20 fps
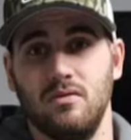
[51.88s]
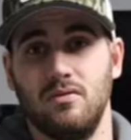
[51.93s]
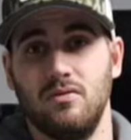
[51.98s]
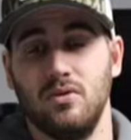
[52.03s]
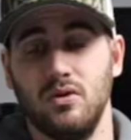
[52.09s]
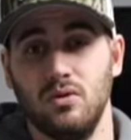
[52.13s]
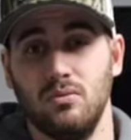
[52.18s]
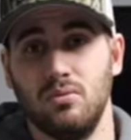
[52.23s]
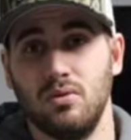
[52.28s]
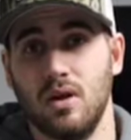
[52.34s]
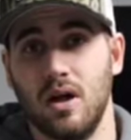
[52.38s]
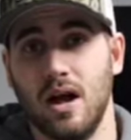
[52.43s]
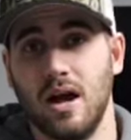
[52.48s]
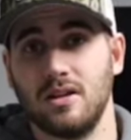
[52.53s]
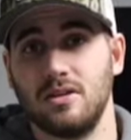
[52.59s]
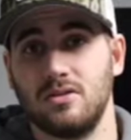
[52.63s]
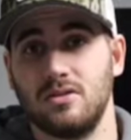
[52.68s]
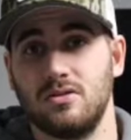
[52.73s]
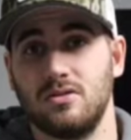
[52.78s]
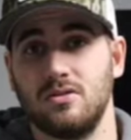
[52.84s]
food
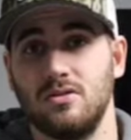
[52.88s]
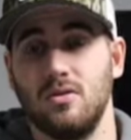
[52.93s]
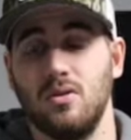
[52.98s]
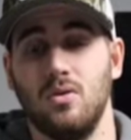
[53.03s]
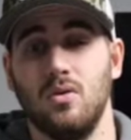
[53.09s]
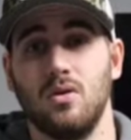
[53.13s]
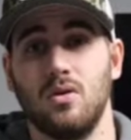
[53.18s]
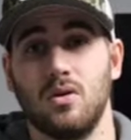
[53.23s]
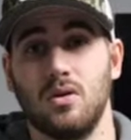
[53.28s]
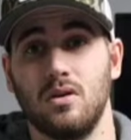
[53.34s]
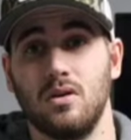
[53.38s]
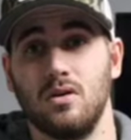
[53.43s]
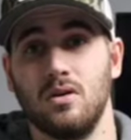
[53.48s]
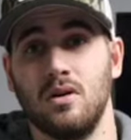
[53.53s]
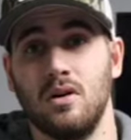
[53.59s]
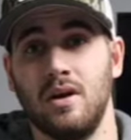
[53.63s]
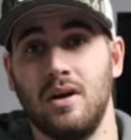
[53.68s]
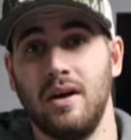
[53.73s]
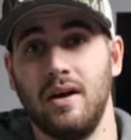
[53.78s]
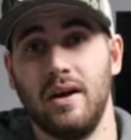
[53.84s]
plots or
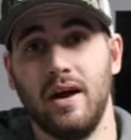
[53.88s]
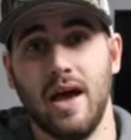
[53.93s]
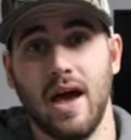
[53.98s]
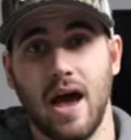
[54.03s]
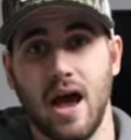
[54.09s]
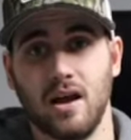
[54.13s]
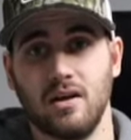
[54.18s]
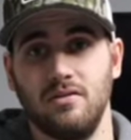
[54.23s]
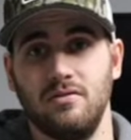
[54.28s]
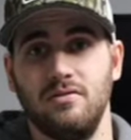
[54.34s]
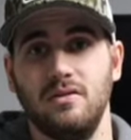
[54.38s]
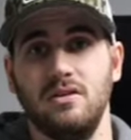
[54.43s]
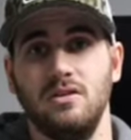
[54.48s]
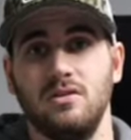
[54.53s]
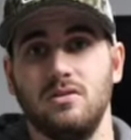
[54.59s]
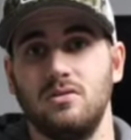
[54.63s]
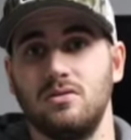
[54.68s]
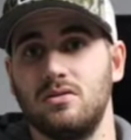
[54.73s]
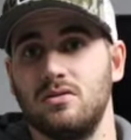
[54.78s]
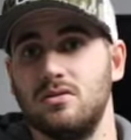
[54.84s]
ag
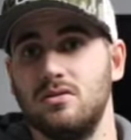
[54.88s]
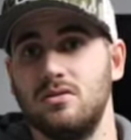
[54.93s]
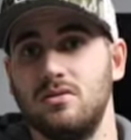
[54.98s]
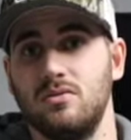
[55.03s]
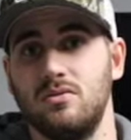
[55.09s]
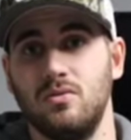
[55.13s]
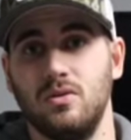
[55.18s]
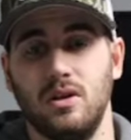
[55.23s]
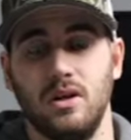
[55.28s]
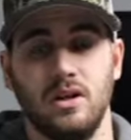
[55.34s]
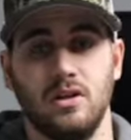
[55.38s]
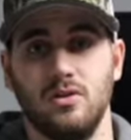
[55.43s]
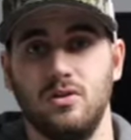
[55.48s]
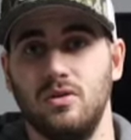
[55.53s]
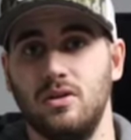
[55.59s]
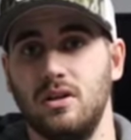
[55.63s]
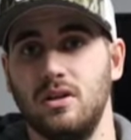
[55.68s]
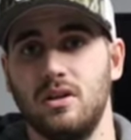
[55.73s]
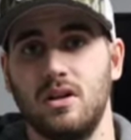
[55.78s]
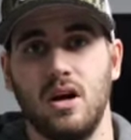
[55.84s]
fields,
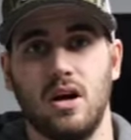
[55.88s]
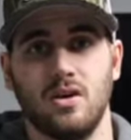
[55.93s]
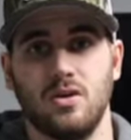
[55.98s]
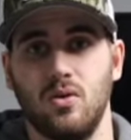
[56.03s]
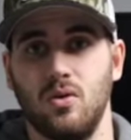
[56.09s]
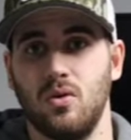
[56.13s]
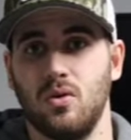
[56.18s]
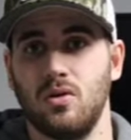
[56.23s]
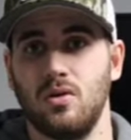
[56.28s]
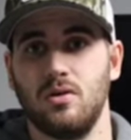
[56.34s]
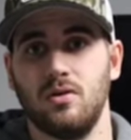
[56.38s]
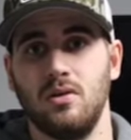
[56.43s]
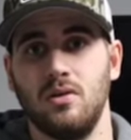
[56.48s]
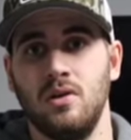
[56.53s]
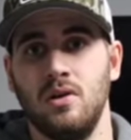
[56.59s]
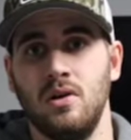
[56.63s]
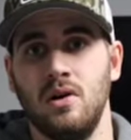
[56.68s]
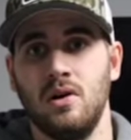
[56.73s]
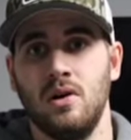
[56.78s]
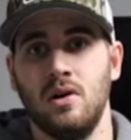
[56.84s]
including cut corn,
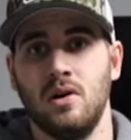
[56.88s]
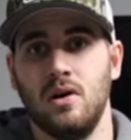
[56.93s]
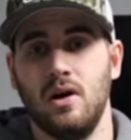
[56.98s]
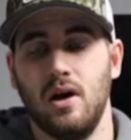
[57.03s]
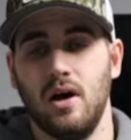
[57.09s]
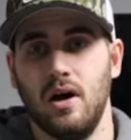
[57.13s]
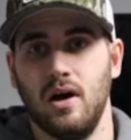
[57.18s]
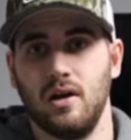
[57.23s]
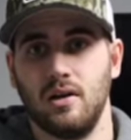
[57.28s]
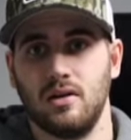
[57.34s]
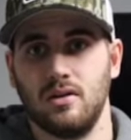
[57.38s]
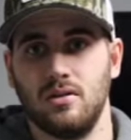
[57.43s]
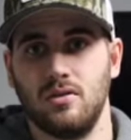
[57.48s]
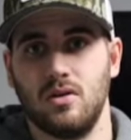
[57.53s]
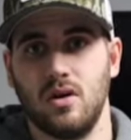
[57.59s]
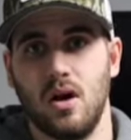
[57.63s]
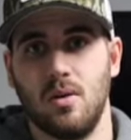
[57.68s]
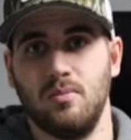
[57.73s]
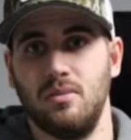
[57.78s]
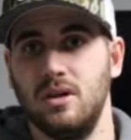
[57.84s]

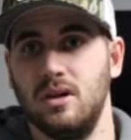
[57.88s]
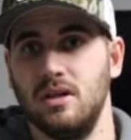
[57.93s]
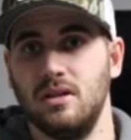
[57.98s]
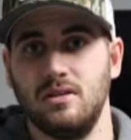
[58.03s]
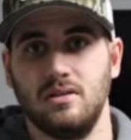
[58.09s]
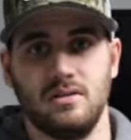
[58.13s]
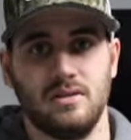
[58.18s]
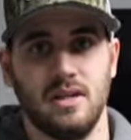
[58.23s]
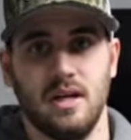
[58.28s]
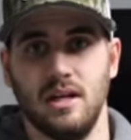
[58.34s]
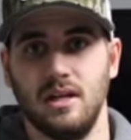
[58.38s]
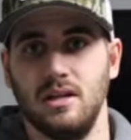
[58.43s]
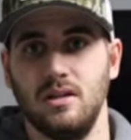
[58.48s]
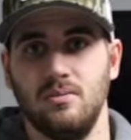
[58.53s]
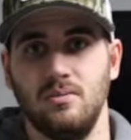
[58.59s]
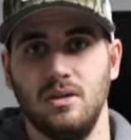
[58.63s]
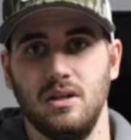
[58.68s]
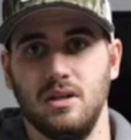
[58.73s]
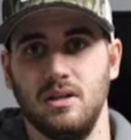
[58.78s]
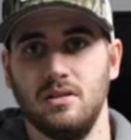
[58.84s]
cut beans,
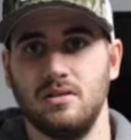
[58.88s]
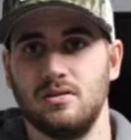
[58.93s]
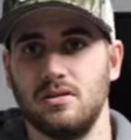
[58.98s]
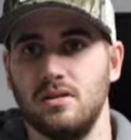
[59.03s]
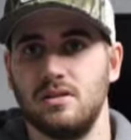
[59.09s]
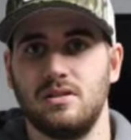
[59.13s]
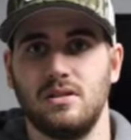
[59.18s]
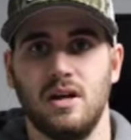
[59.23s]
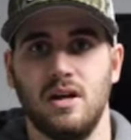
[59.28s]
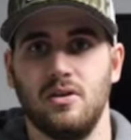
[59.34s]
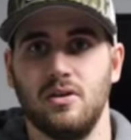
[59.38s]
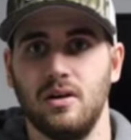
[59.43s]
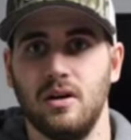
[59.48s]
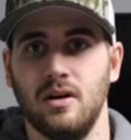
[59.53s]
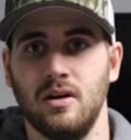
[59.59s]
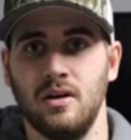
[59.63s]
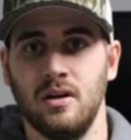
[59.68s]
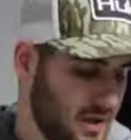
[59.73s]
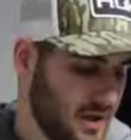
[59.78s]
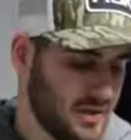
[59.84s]
standing beans,
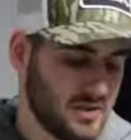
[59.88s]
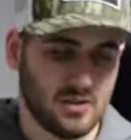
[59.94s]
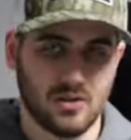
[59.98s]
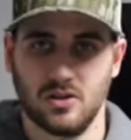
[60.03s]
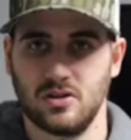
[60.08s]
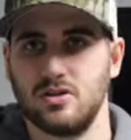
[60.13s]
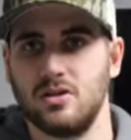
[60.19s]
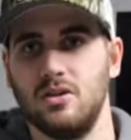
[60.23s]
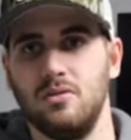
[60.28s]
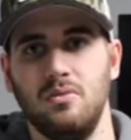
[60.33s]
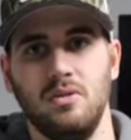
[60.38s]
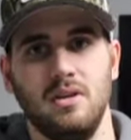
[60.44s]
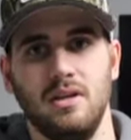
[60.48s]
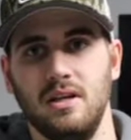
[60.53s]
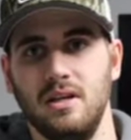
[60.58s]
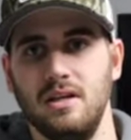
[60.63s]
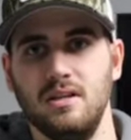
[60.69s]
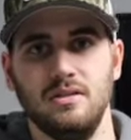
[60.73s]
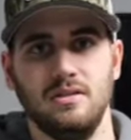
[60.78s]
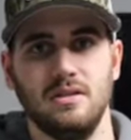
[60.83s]
etc. It's just going to be the
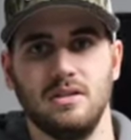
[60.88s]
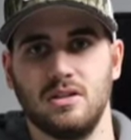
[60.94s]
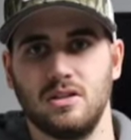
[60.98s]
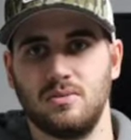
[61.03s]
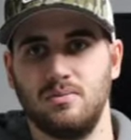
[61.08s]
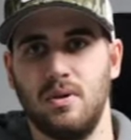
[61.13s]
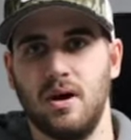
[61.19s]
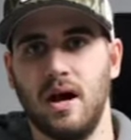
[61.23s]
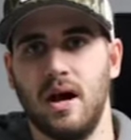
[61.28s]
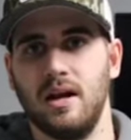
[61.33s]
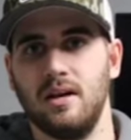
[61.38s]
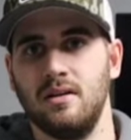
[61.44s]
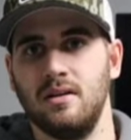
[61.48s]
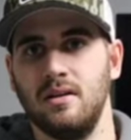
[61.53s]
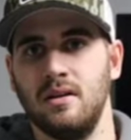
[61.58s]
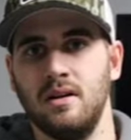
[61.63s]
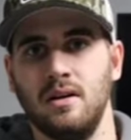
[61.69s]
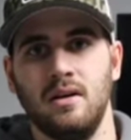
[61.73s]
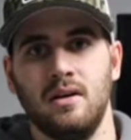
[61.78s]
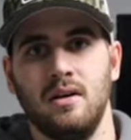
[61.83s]
easiest spot.
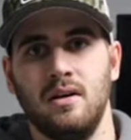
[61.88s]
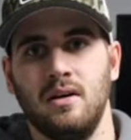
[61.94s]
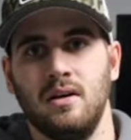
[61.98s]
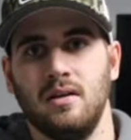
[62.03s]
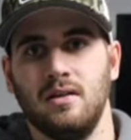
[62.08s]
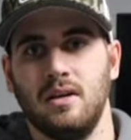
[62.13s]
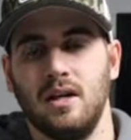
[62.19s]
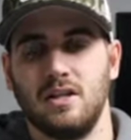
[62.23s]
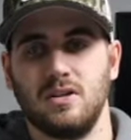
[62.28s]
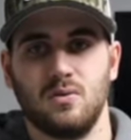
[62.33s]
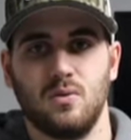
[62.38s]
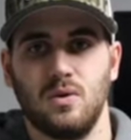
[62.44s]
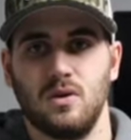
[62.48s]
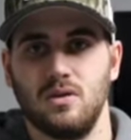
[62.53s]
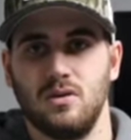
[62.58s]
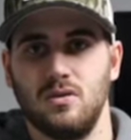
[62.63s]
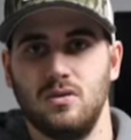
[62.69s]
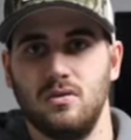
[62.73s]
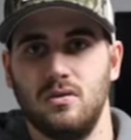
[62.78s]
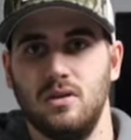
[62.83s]
That's
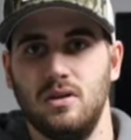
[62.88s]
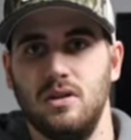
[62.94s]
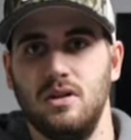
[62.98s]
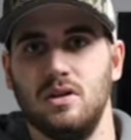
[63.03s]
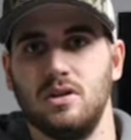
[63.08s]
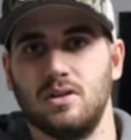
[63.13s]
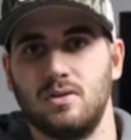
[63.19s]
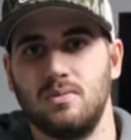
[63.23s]
where the deer